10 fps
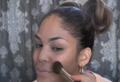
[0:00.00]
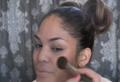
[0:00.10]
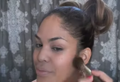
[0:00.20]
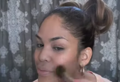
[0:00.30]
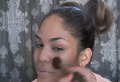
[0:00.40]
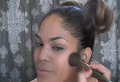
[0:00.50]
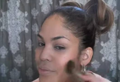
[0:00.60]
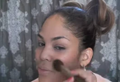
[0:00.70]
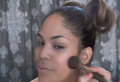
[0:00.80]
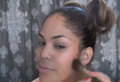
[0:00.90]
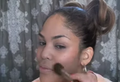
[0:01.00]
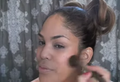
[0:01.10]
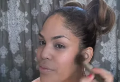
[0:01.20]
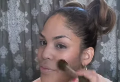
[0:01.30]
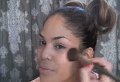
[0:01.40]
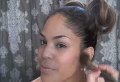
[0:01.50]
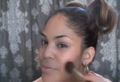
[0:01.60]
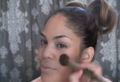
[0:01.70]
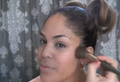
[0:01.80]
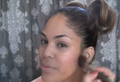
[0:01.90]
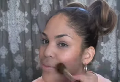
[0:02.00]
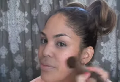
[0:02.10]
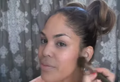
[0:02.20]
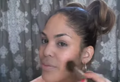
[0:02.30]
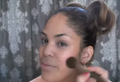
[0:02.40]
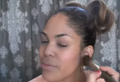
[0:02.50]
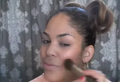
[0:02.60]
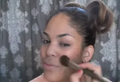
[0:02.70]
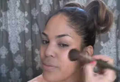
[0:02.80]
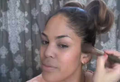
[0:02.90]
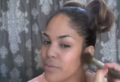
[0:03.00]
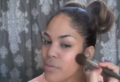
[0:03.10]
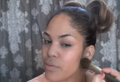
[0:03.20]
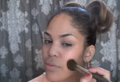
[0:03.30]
(no one is talking)